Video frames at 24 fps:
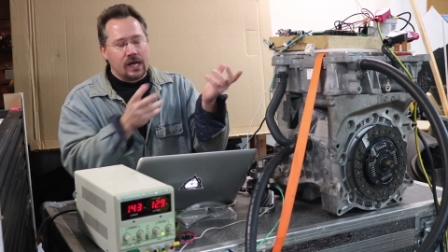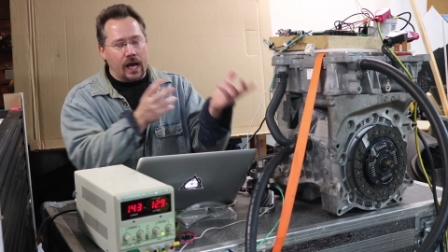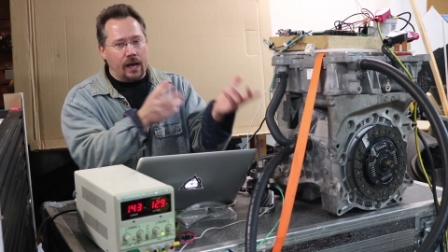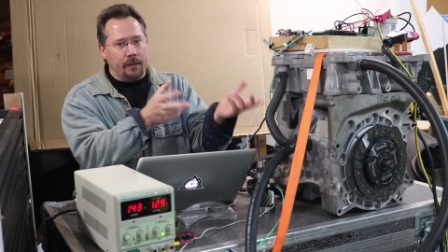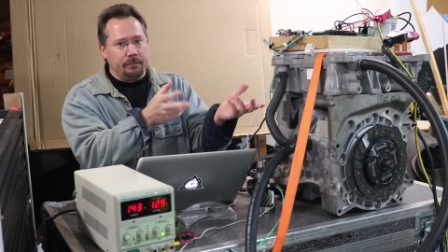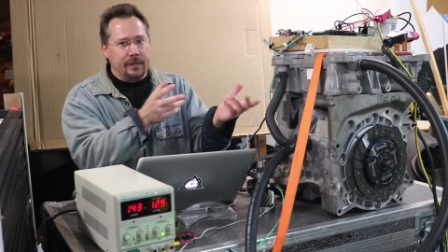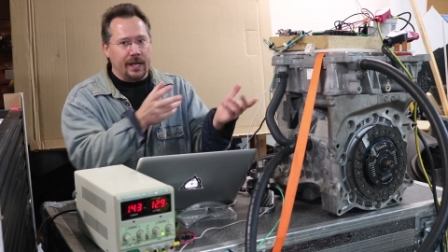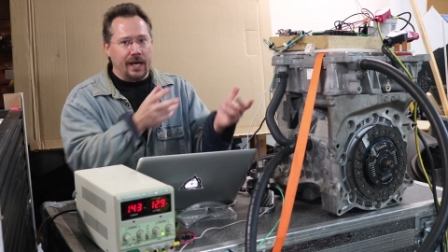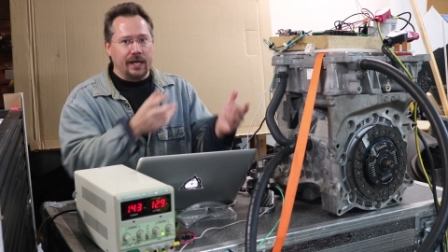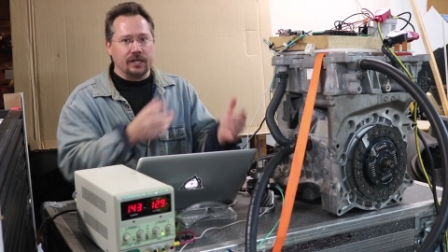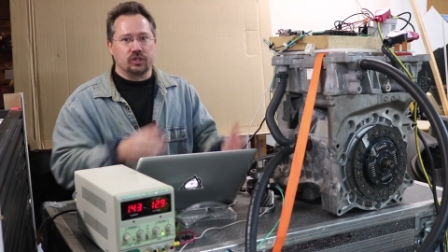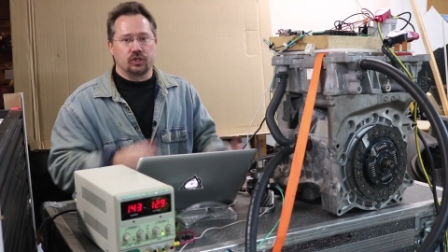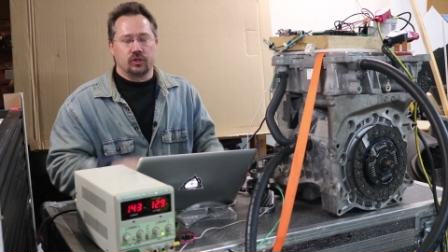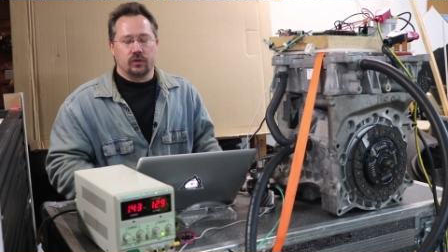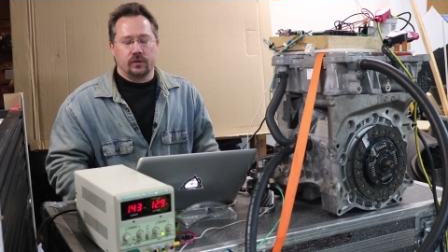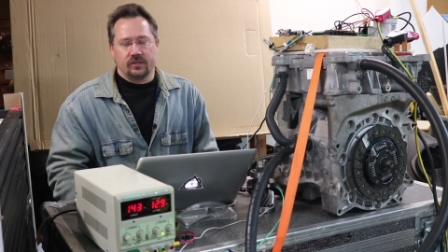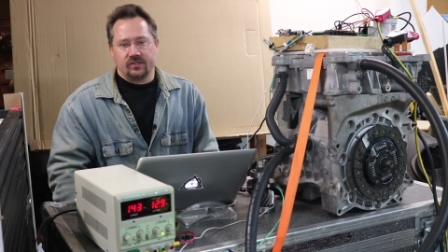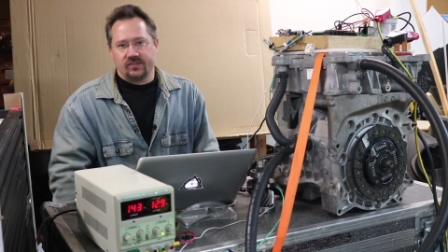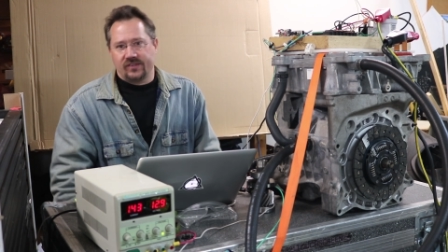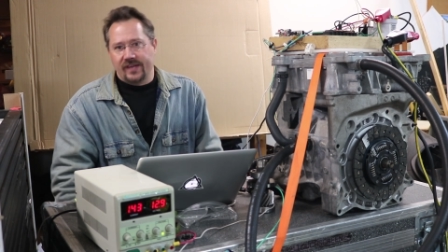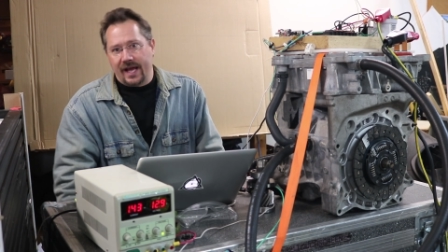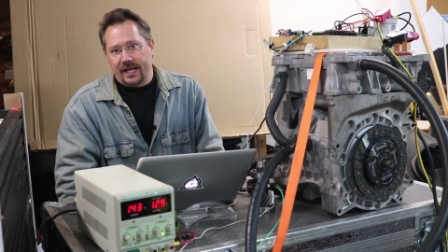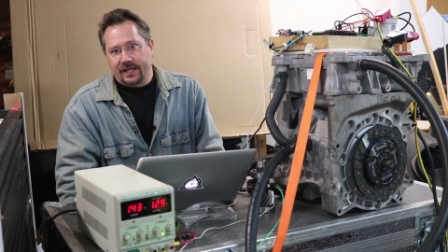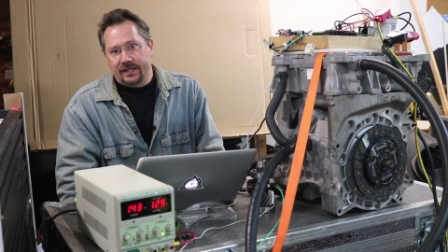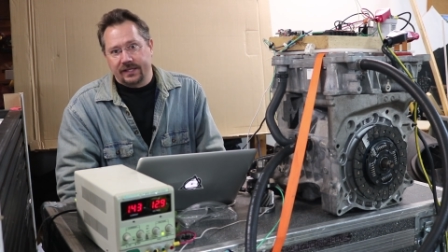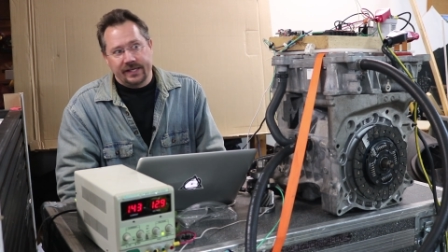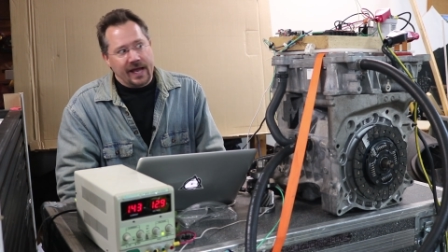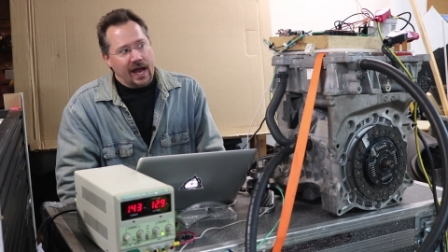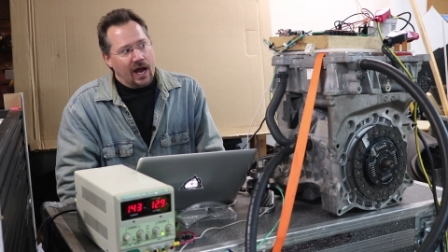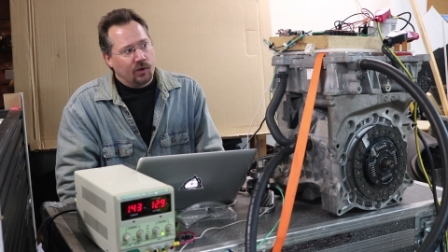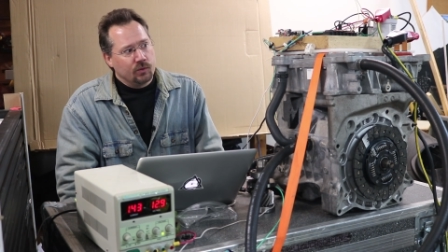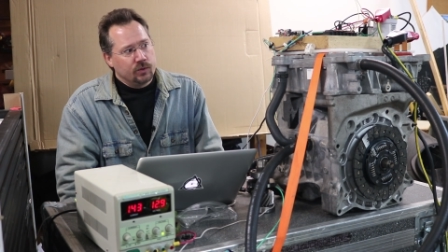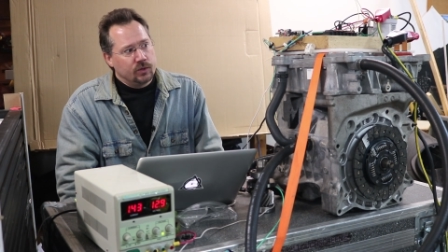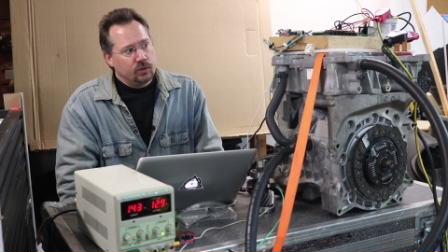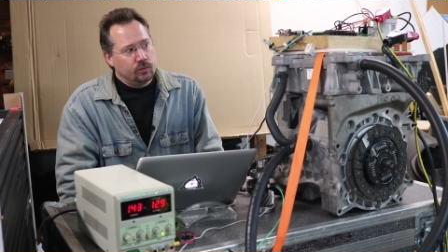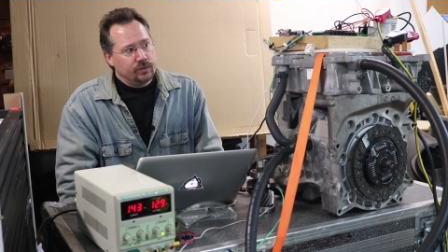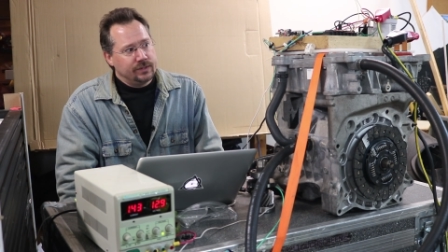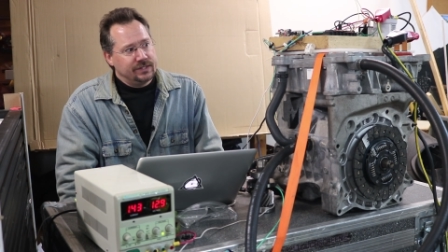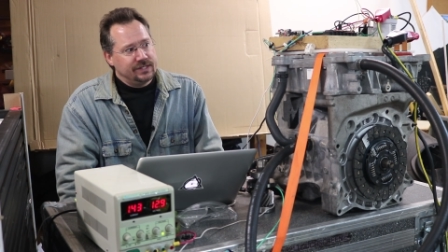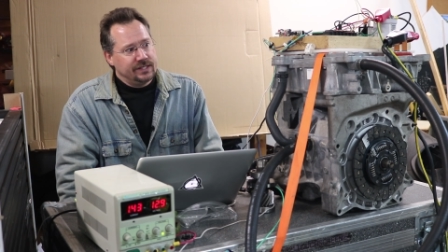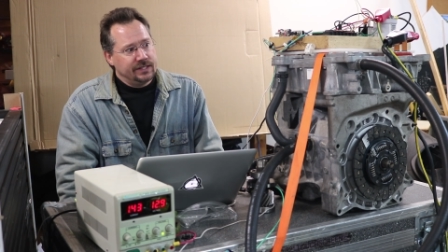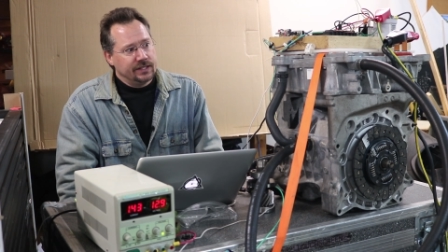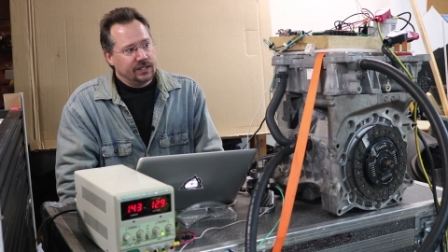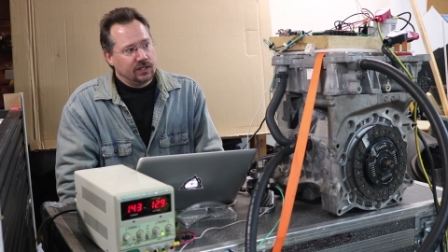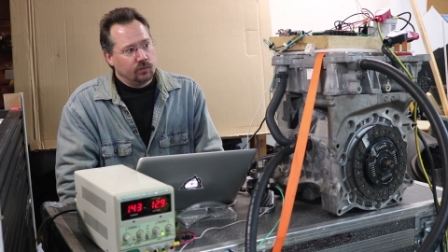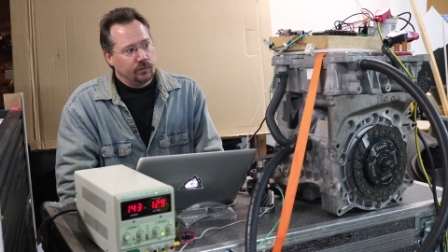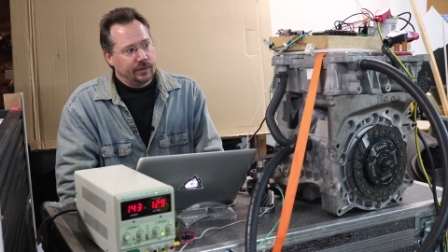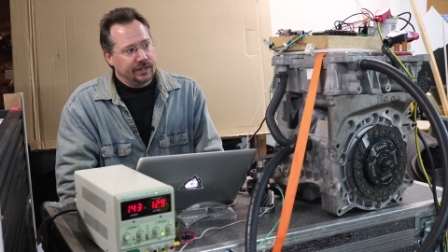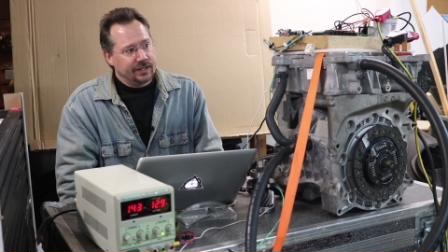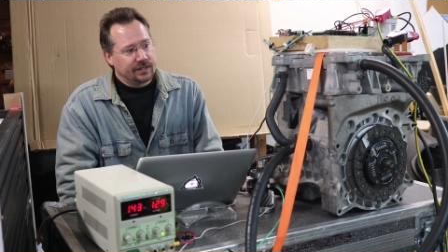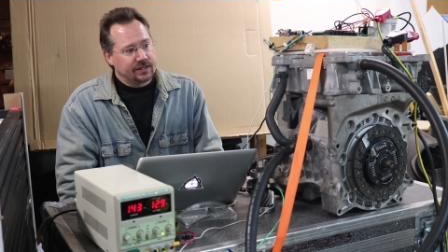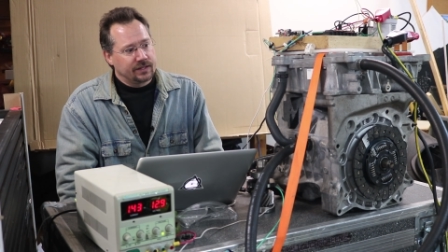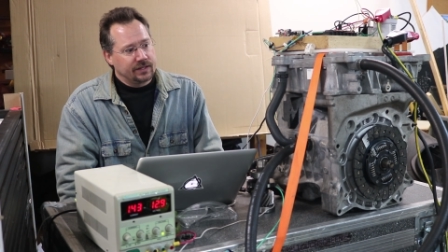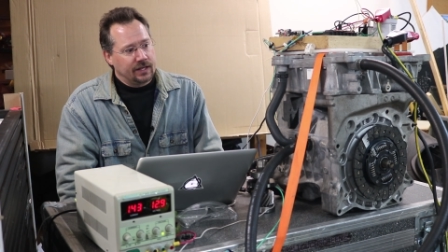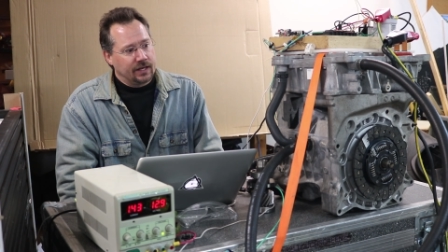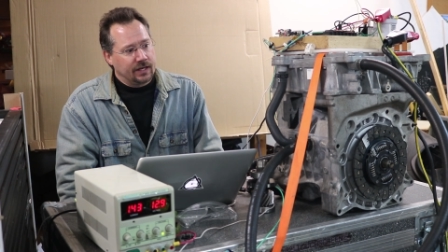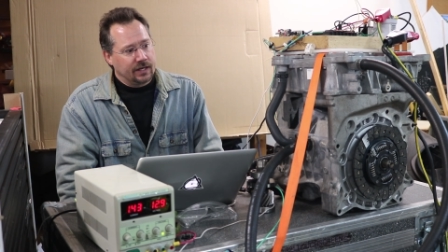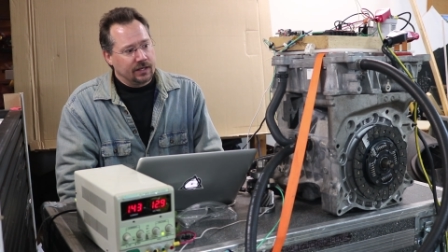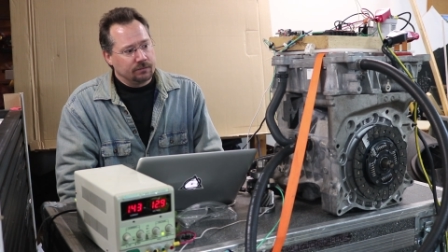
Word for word: I'm not sure exactly how you would deal with